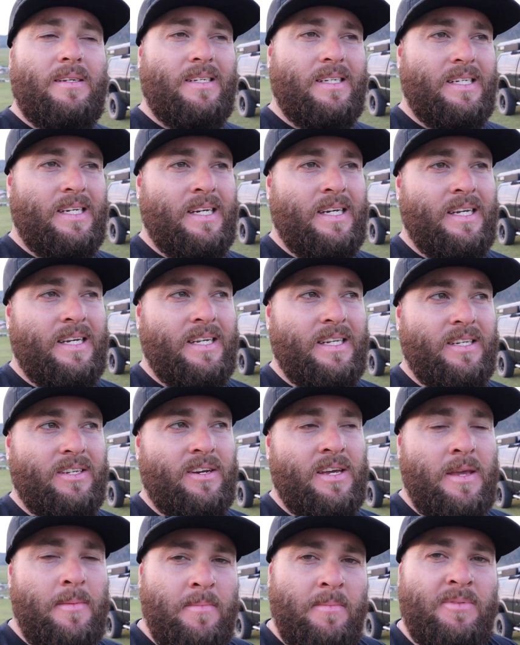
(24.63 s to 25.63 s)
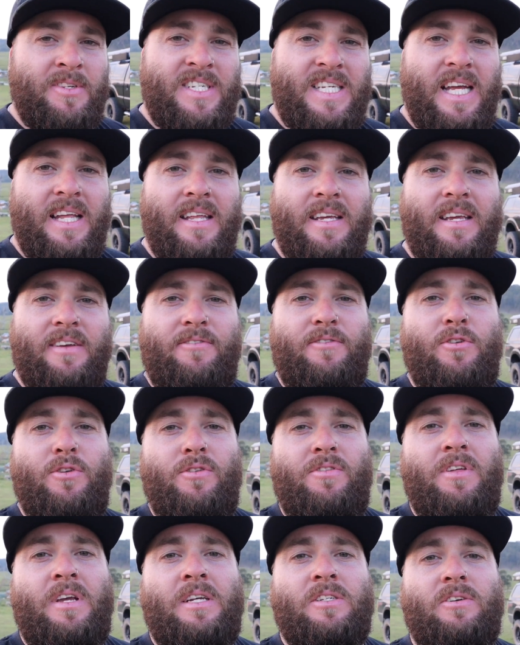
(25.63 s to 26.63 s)
And I am selling a few
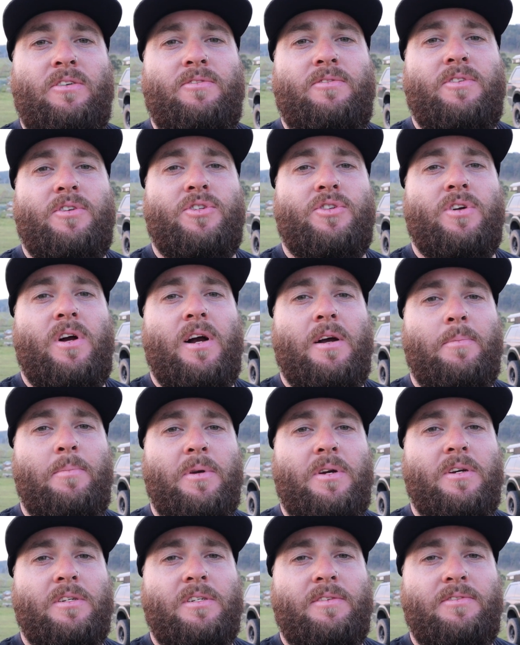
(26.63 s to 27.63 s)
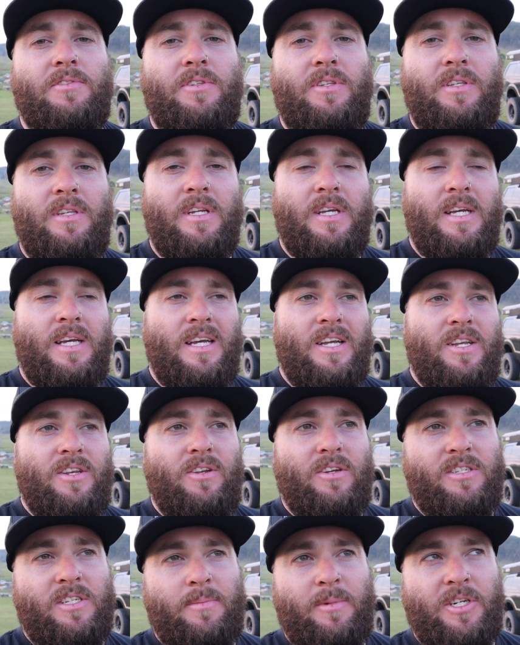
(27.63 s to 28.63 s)
things off the truck because I've
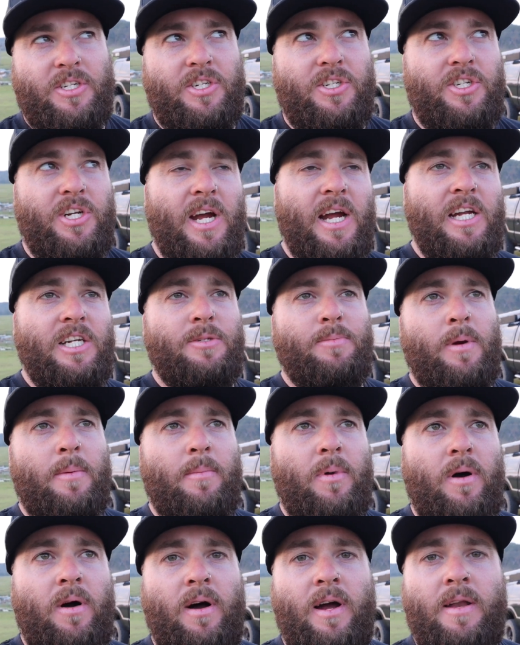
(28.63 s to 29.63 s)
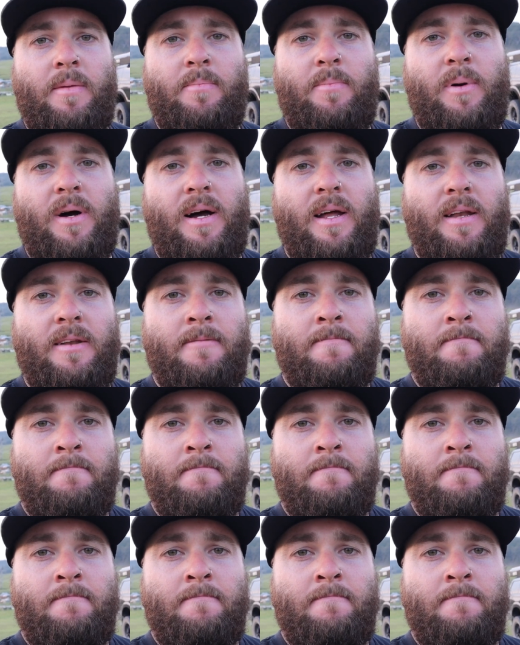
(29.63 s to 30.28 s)
not so much changed my mind, but